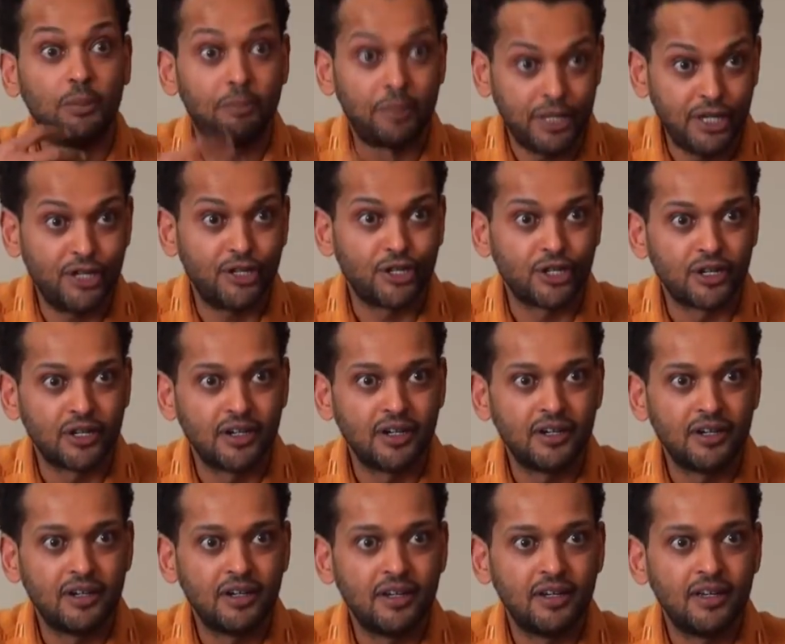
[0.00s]
appear,
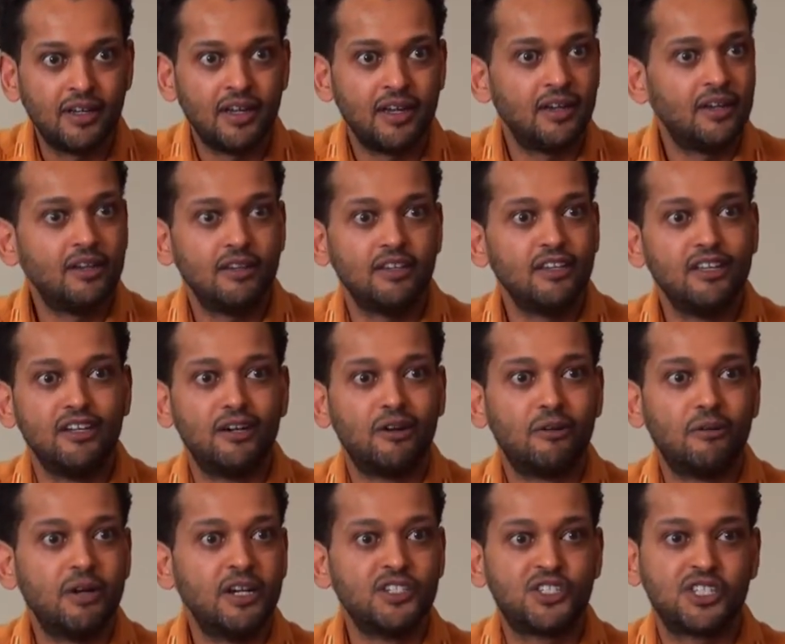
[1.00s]
you
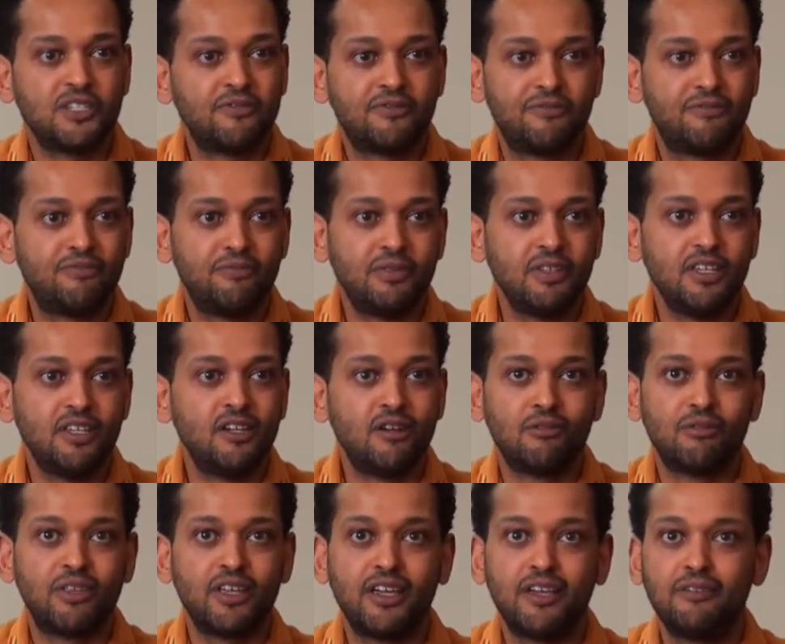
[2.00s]
know, as if, you
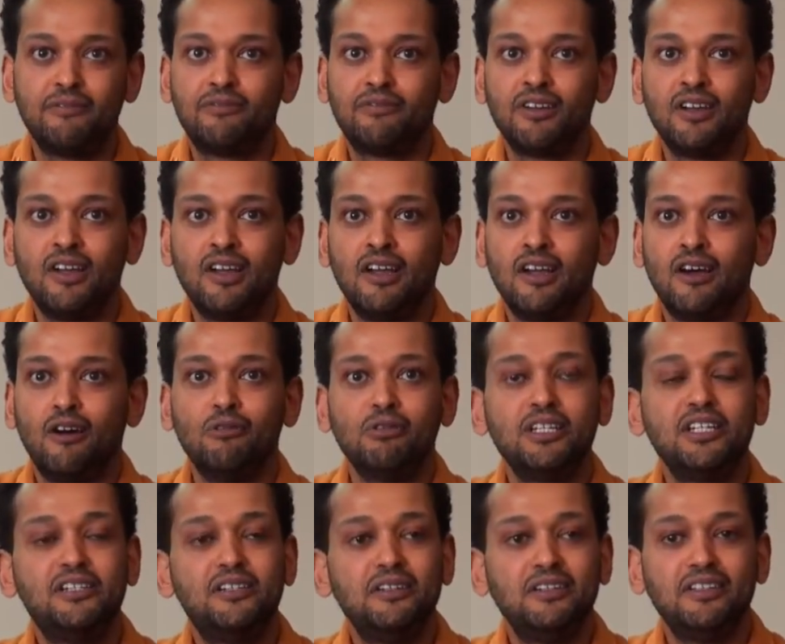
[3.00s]
know, they've
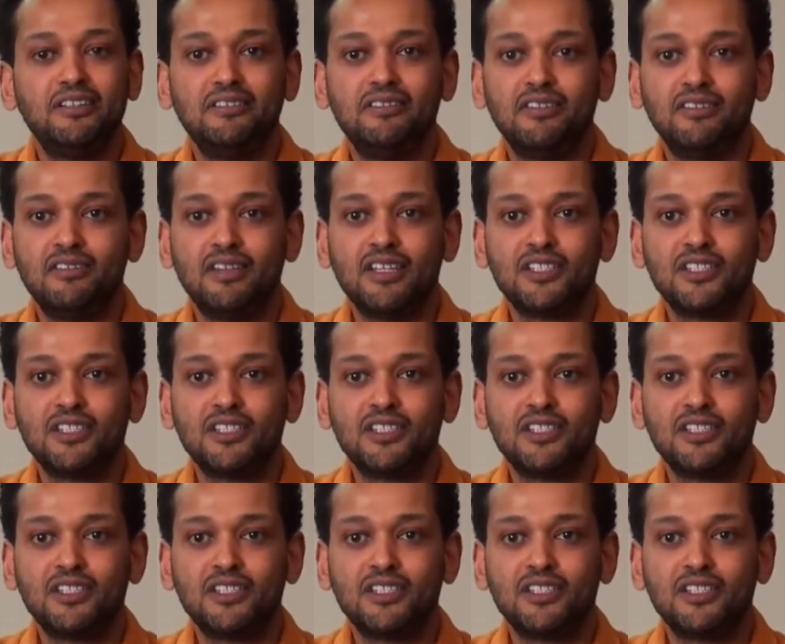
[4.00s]
only,